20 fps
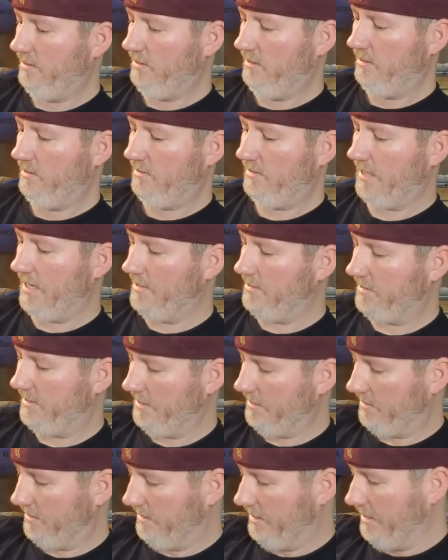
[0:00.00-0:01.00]
Size
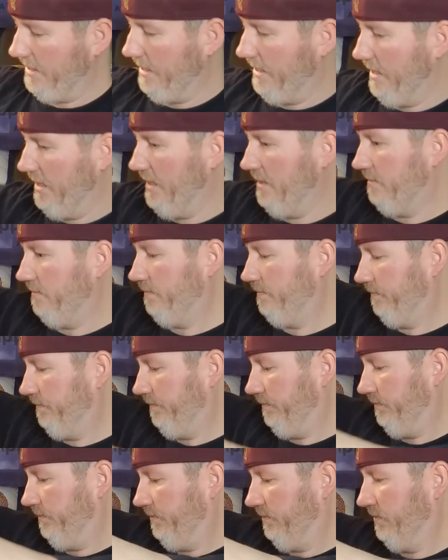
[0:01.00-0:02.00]
16.
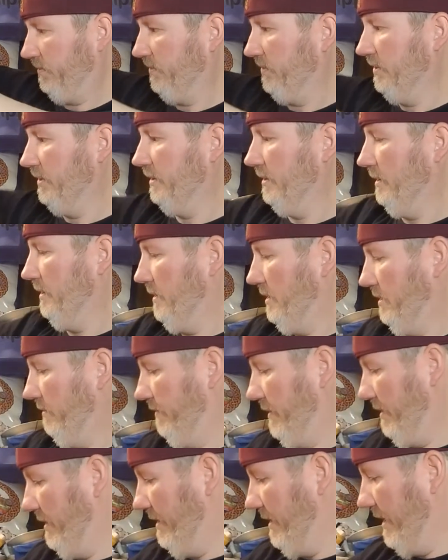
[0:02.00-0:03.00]

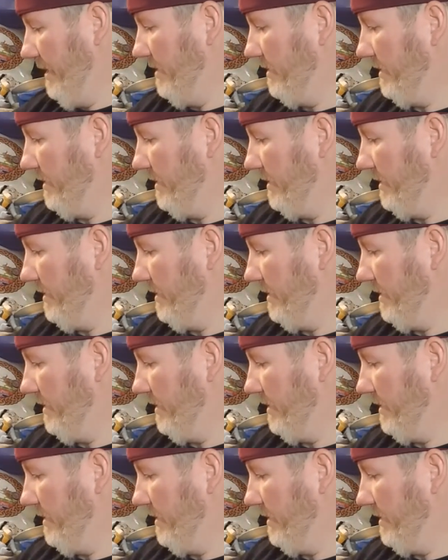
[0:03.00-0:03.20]
Very nice